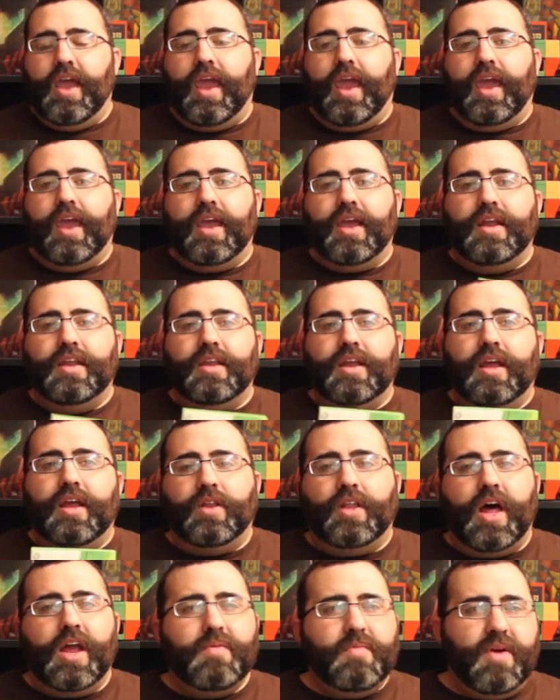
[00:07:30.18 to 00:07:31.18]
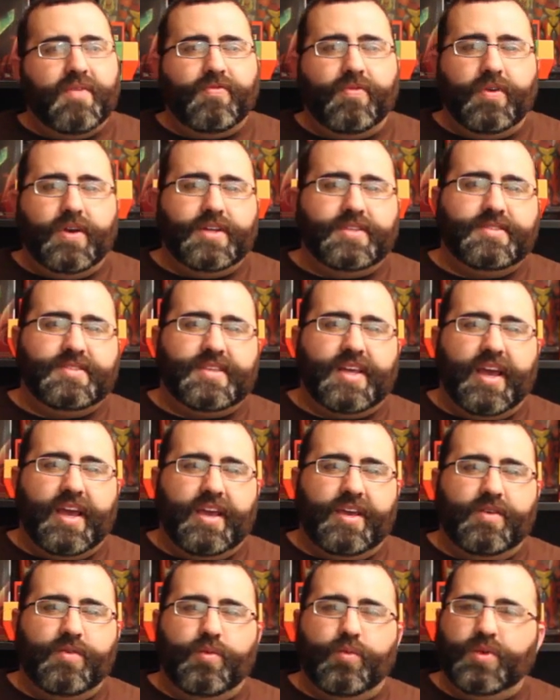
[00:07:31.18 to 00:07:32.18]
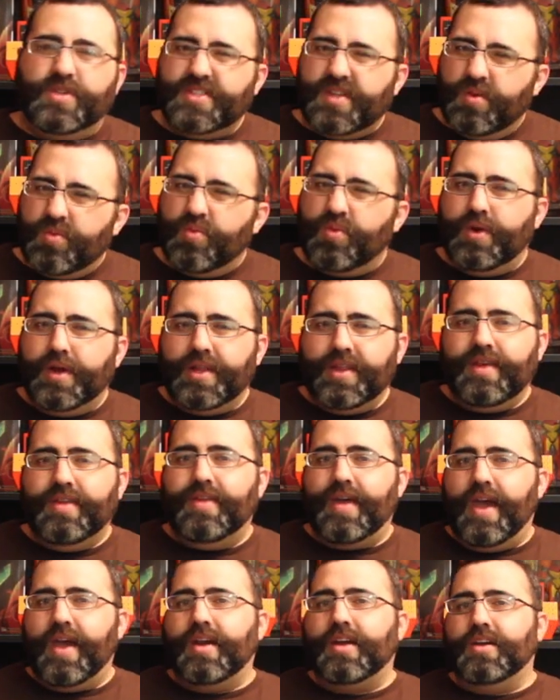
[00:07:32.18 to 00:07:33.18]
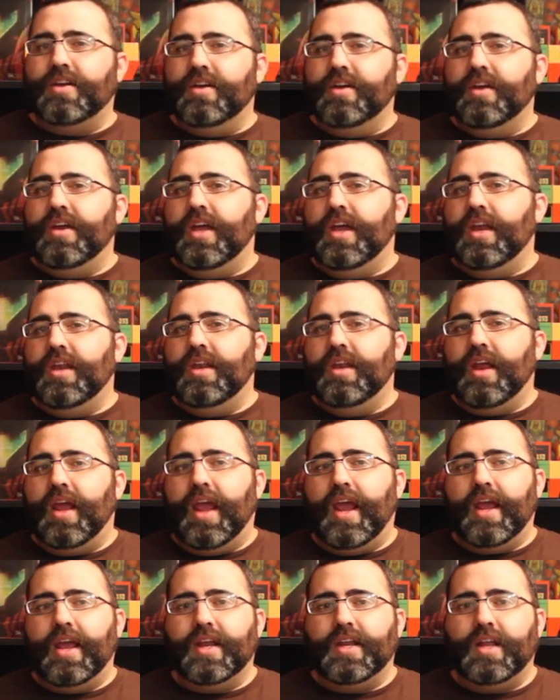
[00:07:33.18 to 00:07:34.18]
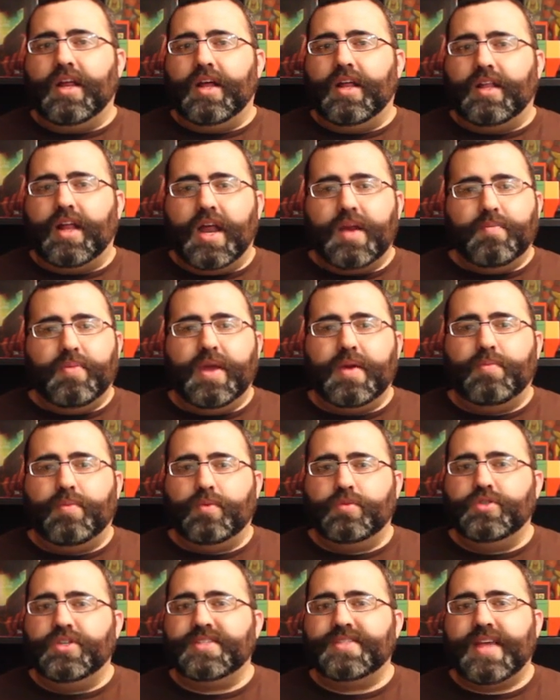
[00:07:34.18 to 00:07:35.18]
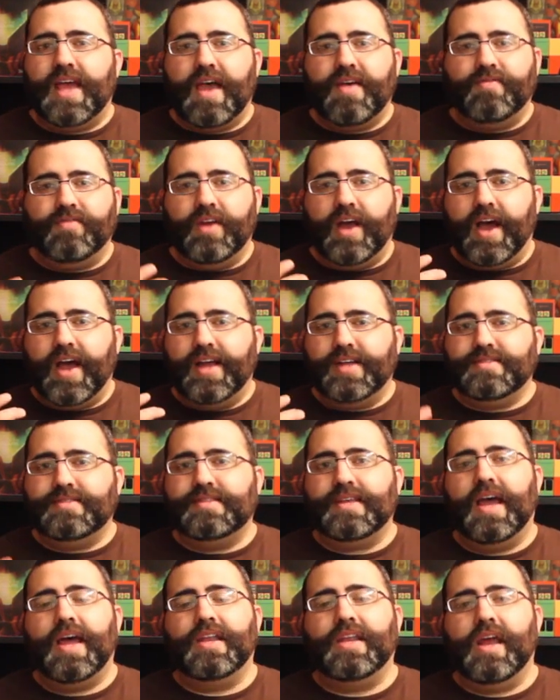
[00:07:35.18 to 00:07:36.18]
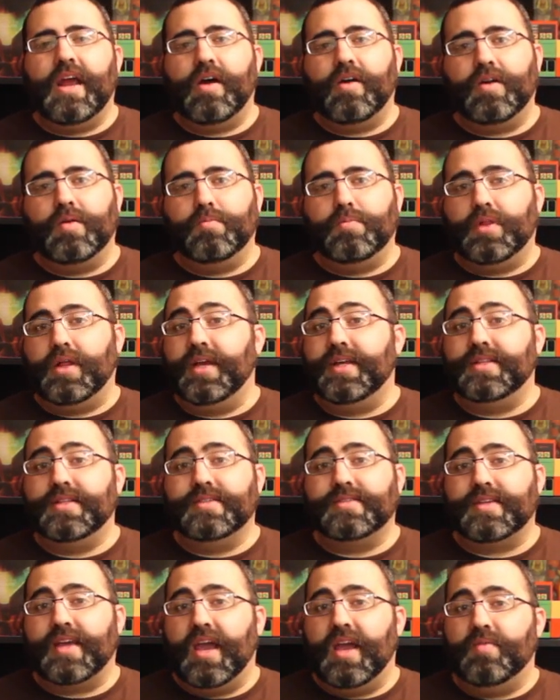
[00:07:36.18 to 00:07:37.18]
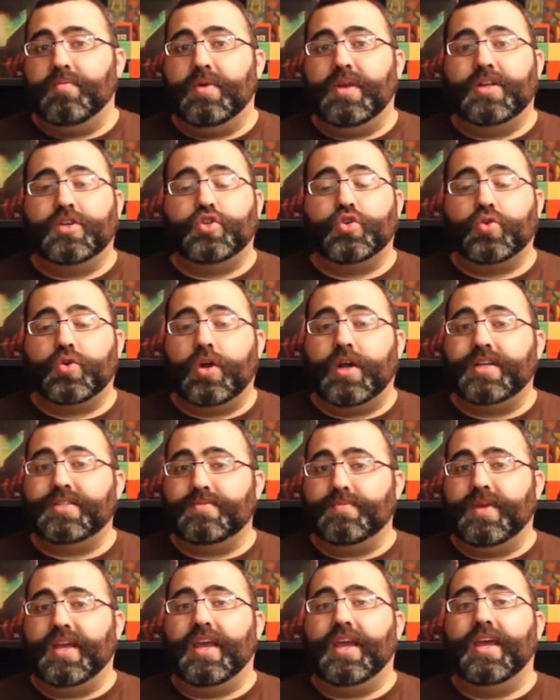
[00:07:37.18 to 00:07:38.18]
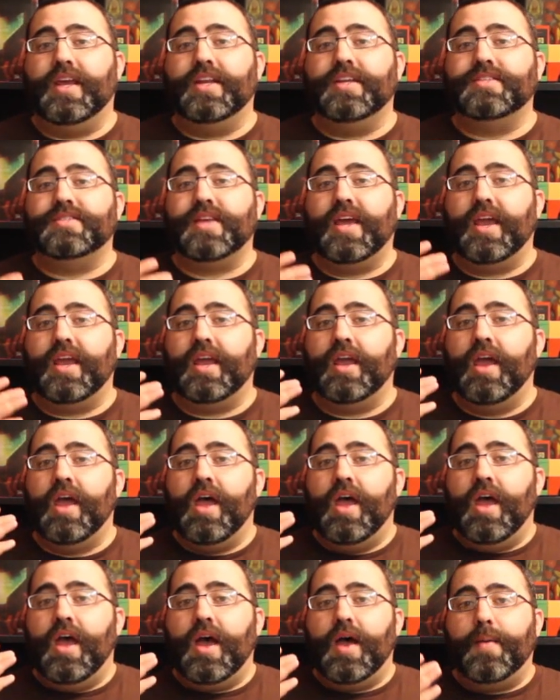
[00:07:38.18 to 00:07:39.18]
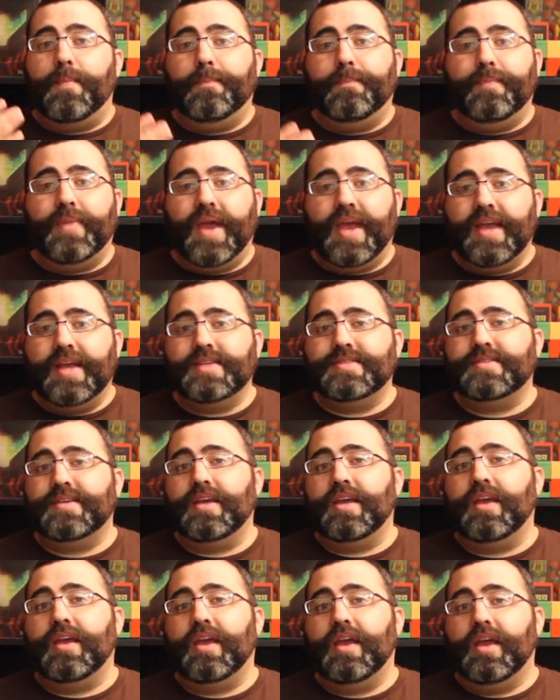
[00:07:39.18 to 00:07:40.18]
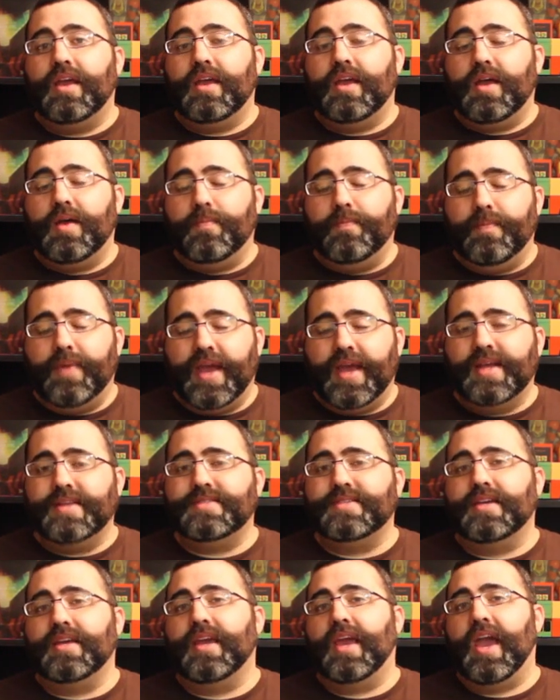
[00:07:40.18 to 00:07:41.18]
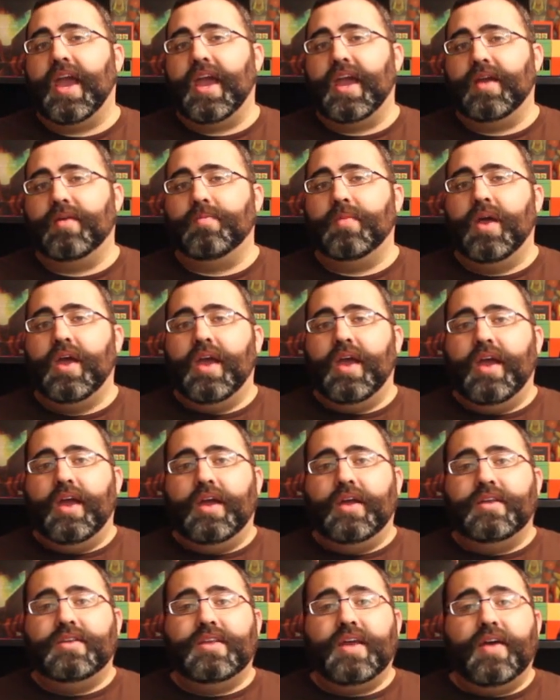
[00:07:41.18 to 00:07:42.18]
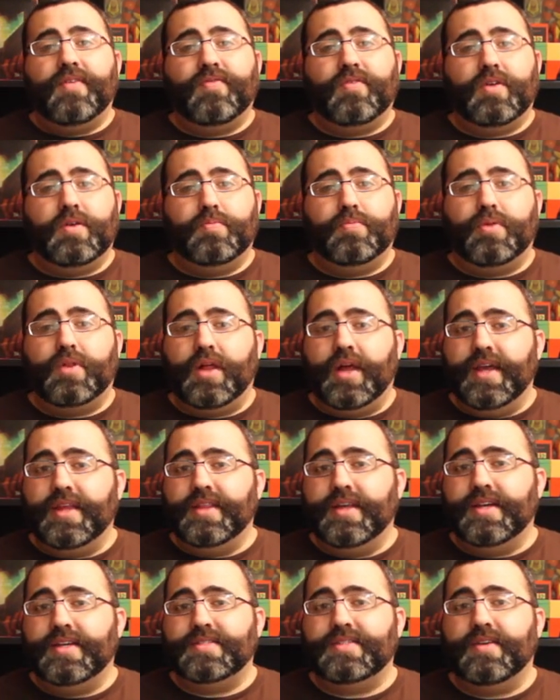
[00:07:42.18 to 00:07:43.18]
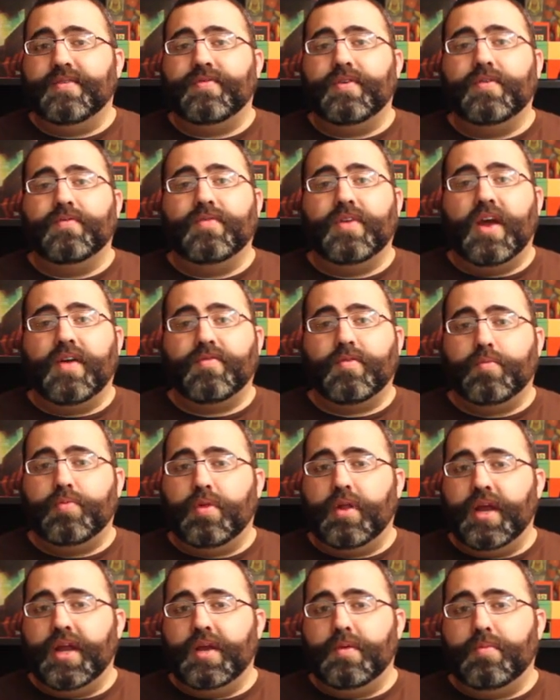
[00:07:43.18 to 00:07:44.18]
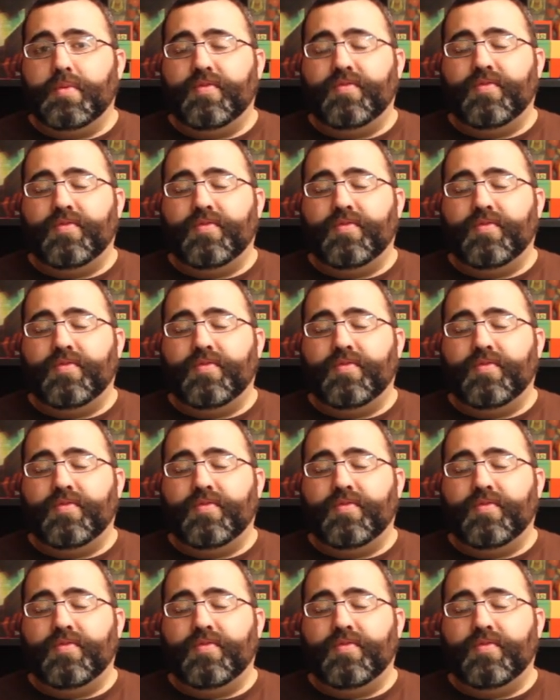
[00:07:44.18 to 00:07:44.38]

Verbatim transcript: And a lot of my friends say, was it really that good? And a lot of people just have not sat down and played this game, but trust me, it is a amazing, amazing game. Definitely play this if you've never played it